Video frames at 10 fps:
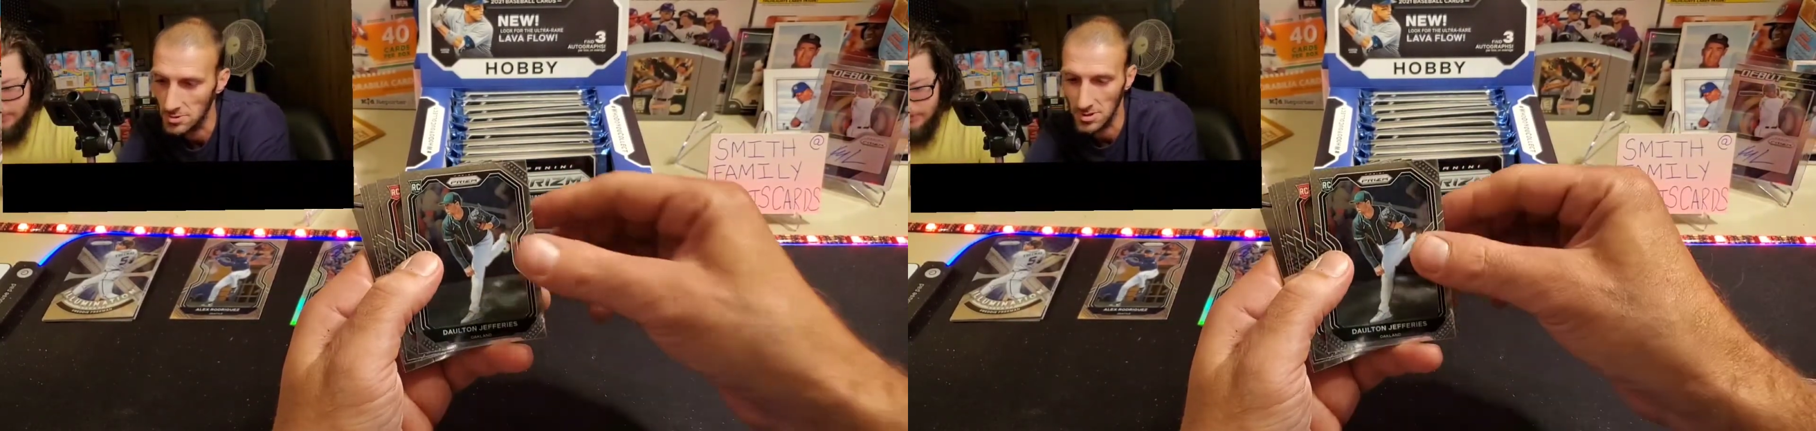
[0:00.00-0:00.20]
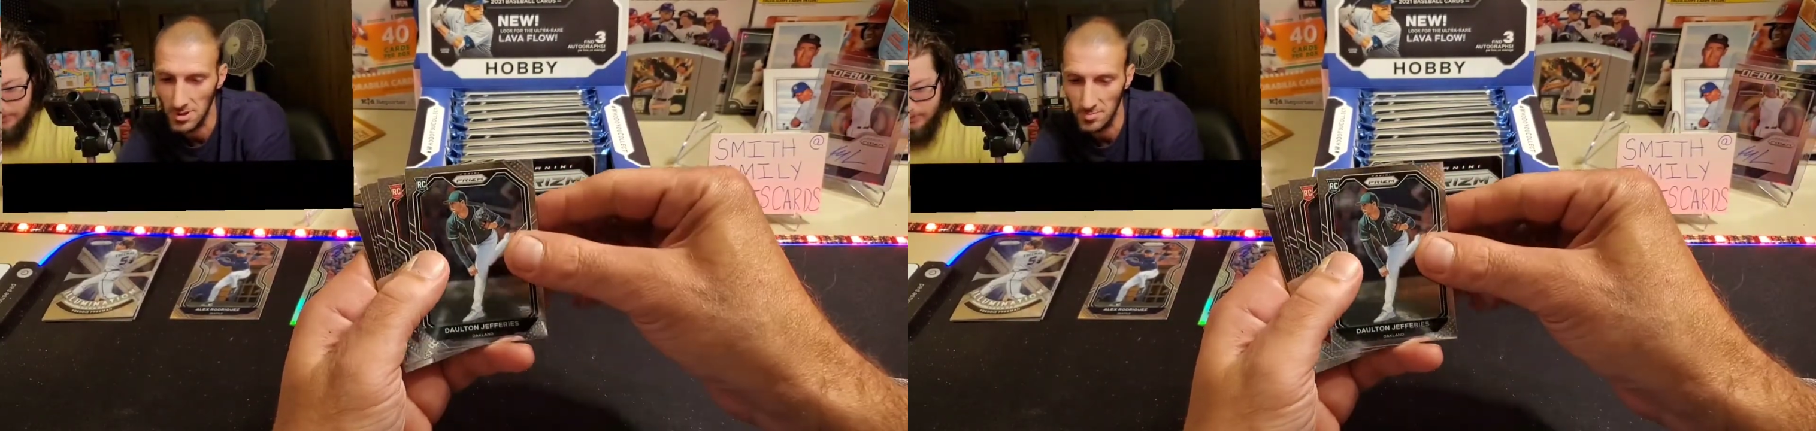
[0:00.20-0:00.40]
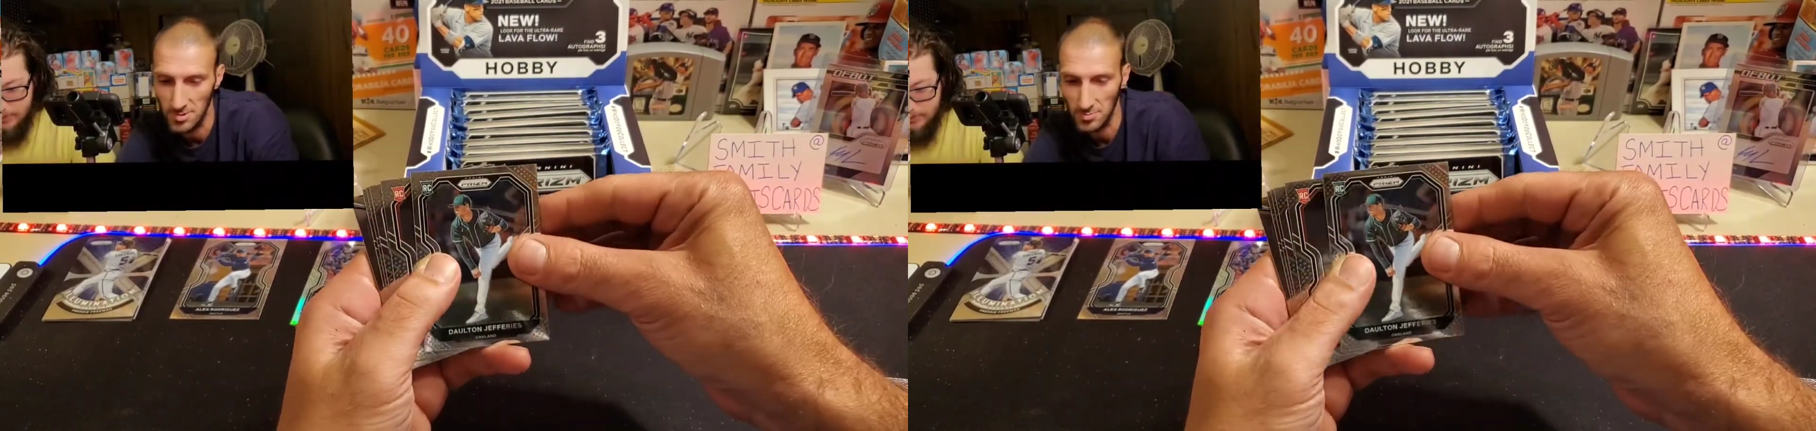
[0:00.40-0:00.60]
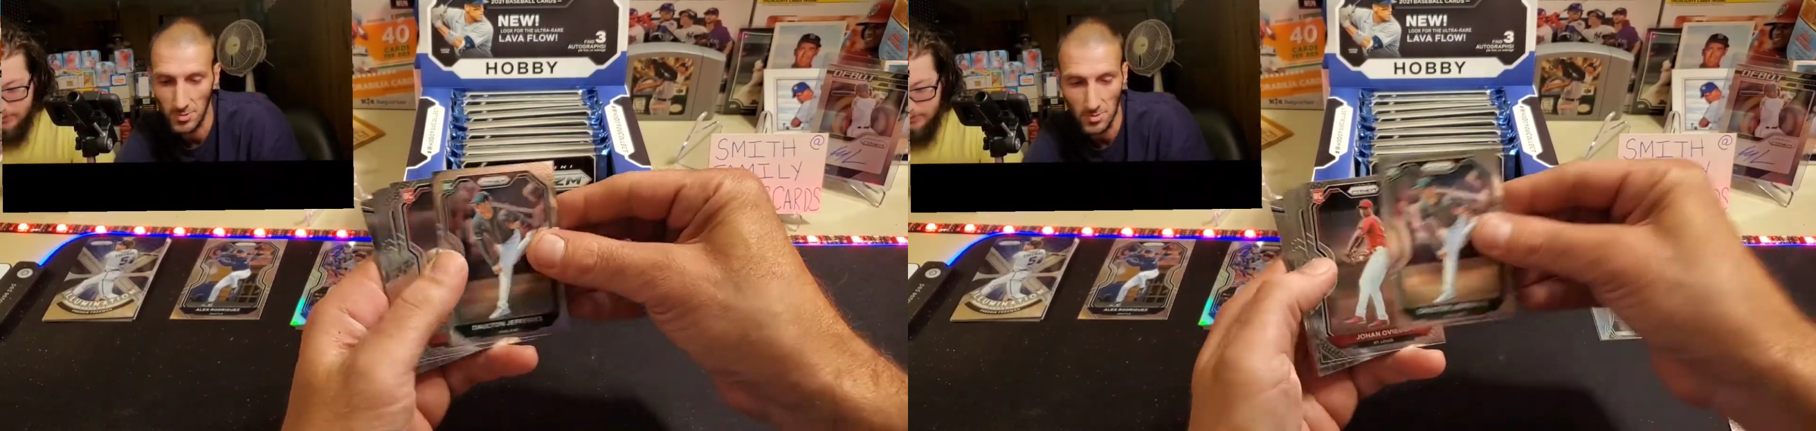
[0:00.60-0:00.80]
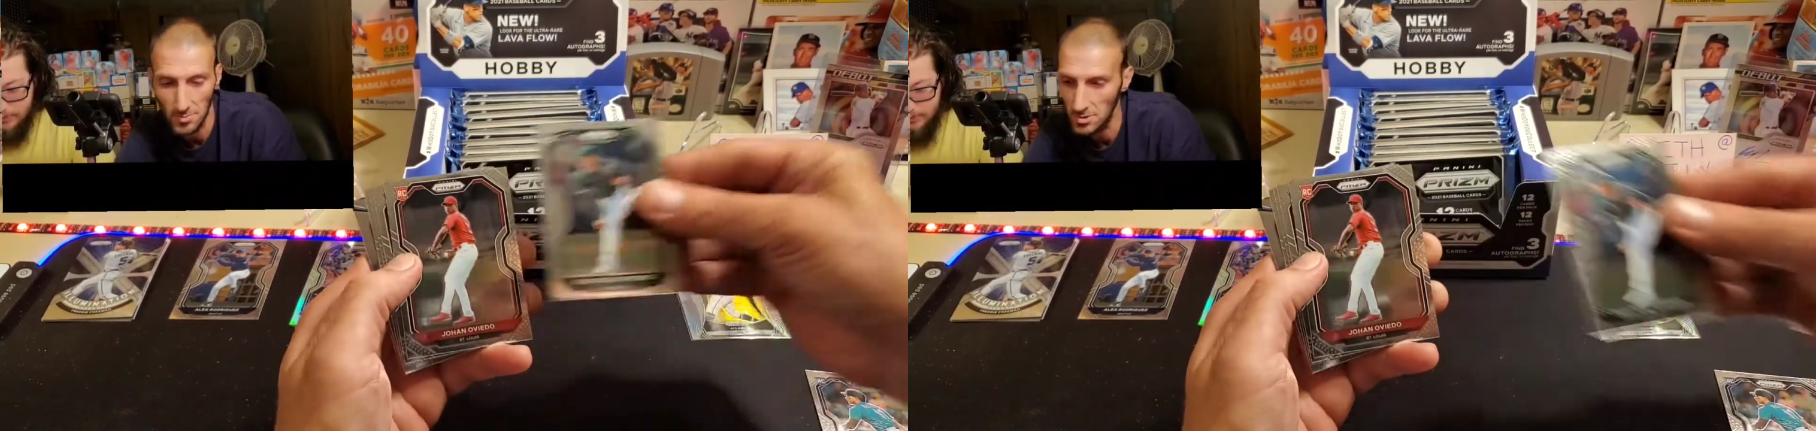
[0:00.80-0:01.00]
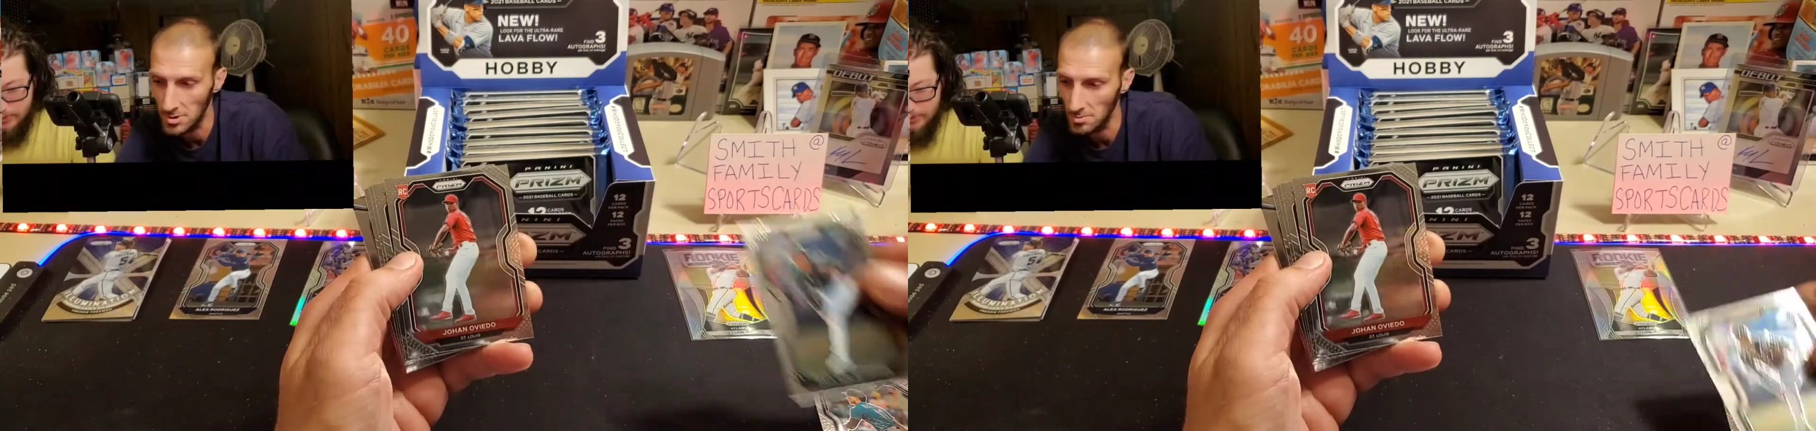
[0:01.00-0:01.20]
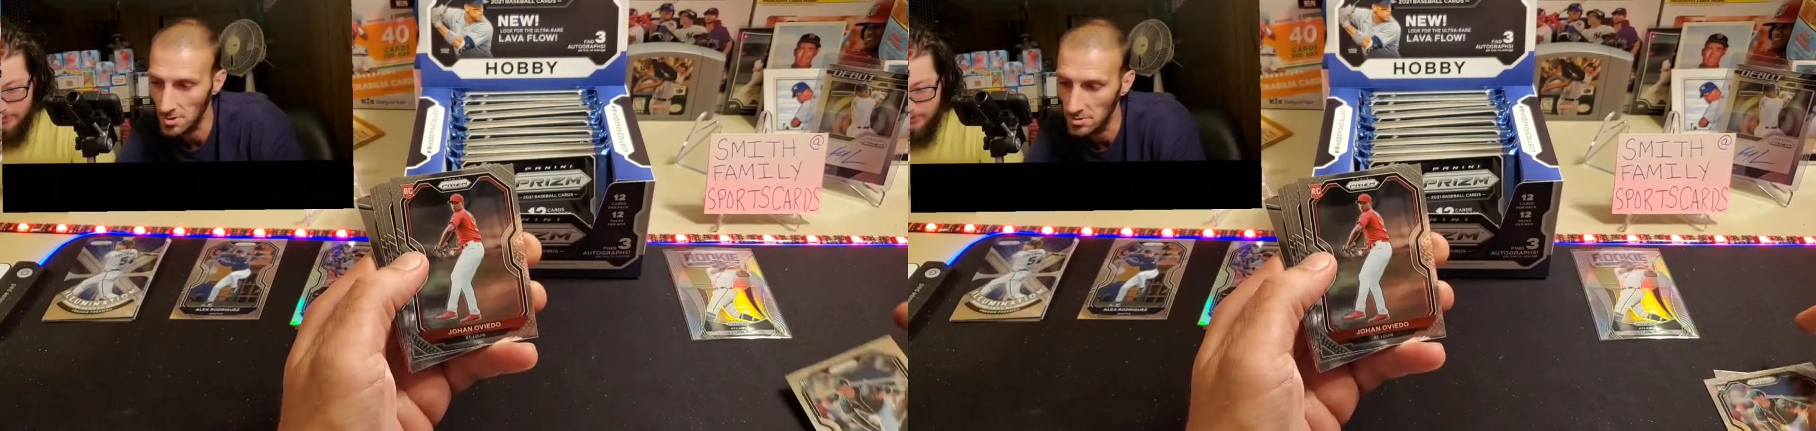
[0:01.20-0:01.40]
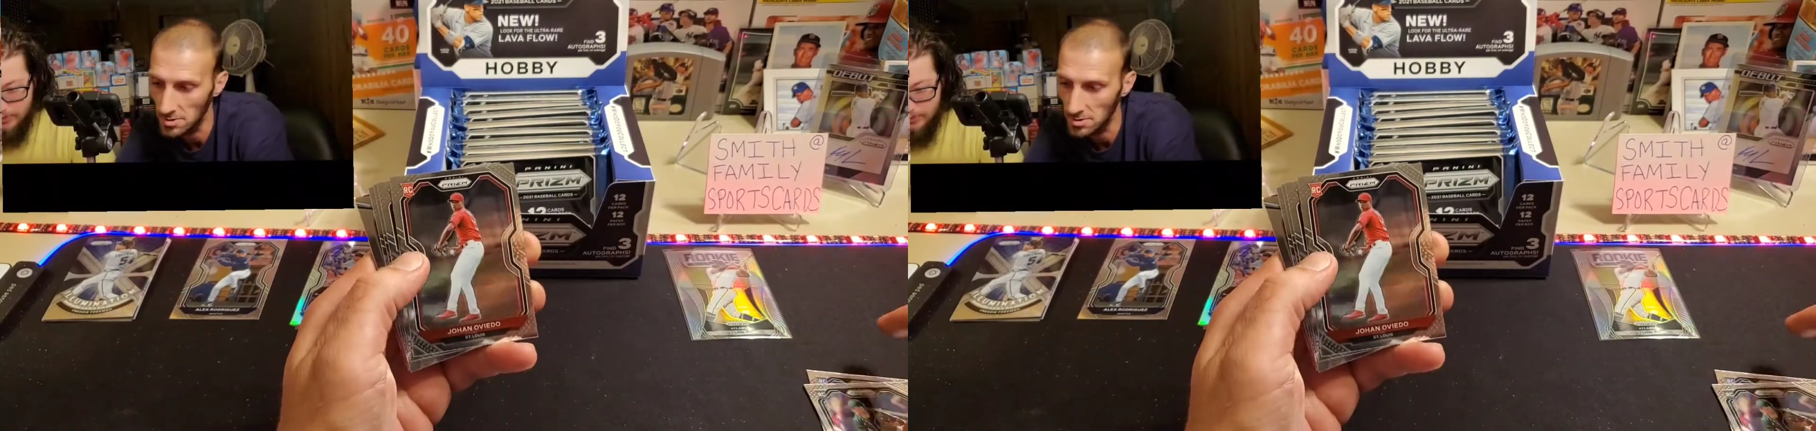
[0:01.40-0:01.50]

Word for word: Jeffers,